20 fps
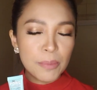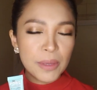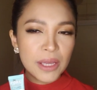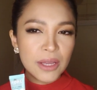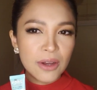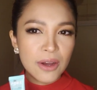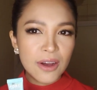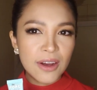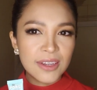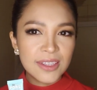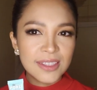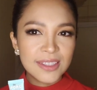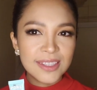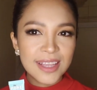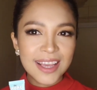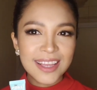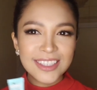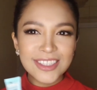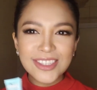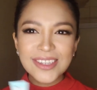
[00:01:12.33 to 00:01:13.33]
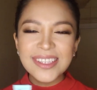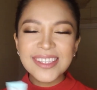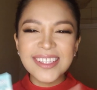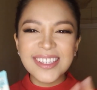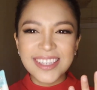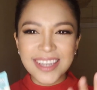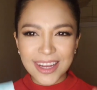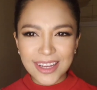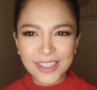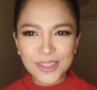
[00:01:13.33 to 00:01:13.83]
because it just
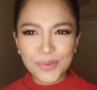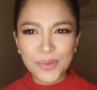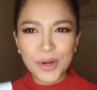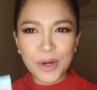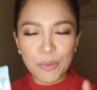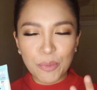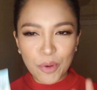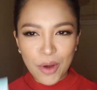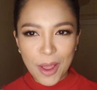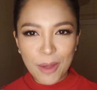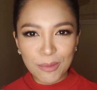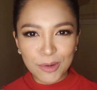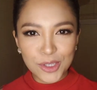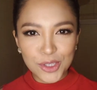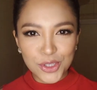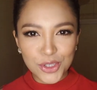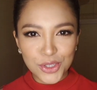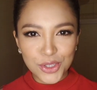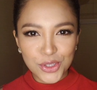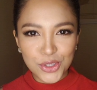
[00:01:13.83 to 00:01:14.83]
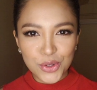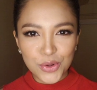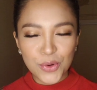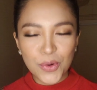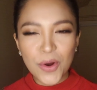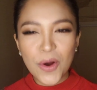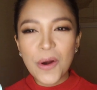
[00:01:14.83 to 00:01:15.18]
does what a primer should do,